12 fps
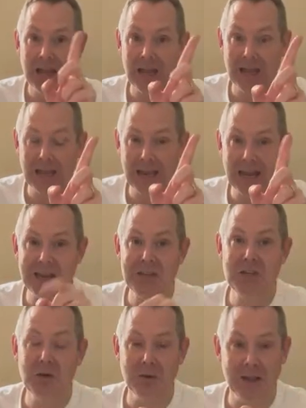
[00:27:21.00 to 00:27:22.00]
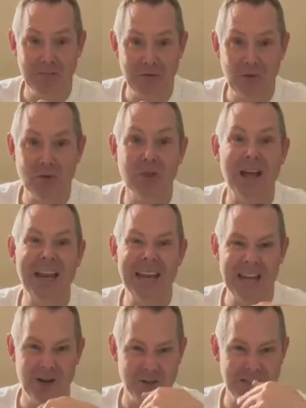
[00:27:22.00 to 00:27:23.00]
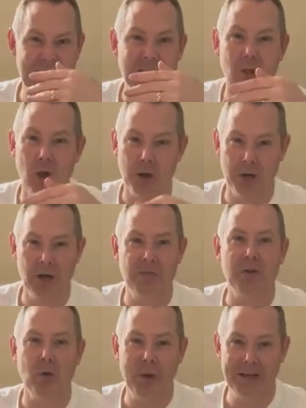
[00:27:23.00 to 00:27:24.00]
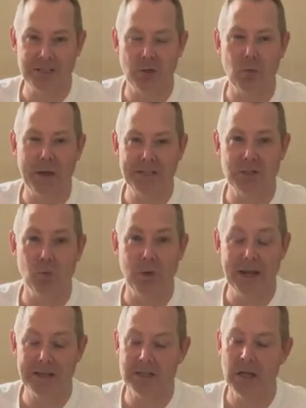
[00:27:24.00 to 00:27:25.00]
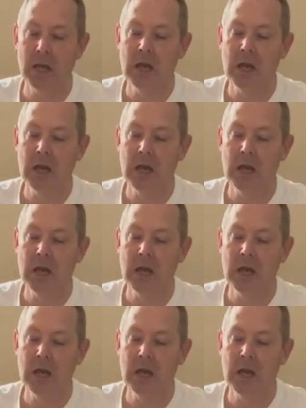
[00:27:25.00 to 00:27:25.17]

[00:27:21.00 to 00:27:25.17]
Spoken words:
And if you let it irritate long enough for weeks and weeks and weeks,